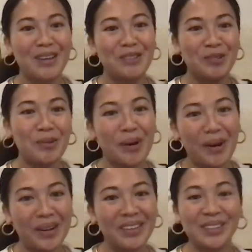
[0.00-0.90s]
you
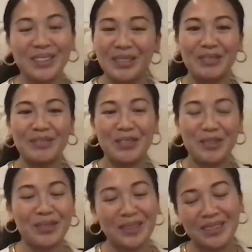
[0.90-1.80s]
all, this
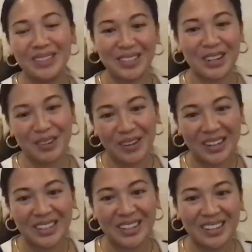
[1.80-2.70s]
youth and this
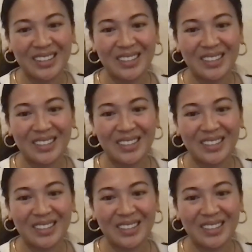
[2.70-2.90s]
generation,